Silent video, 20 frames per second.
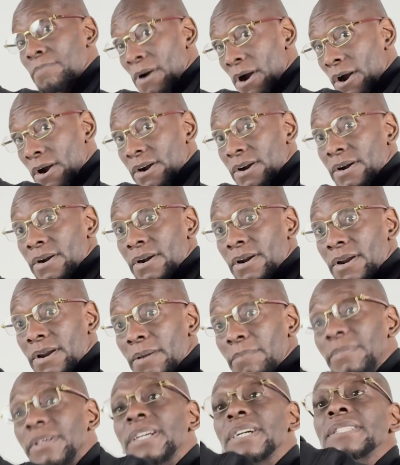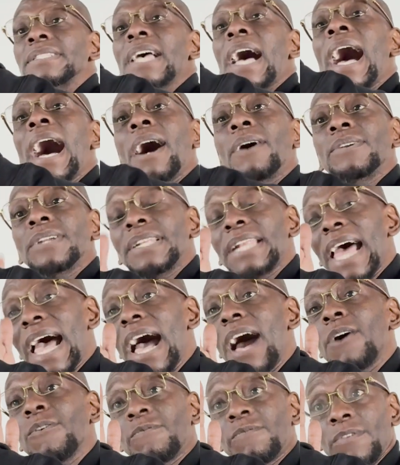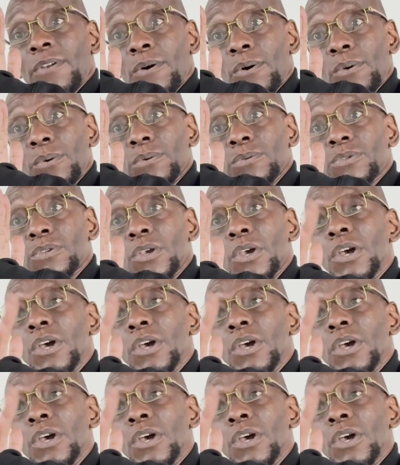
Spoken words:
part because of how the Nile flows.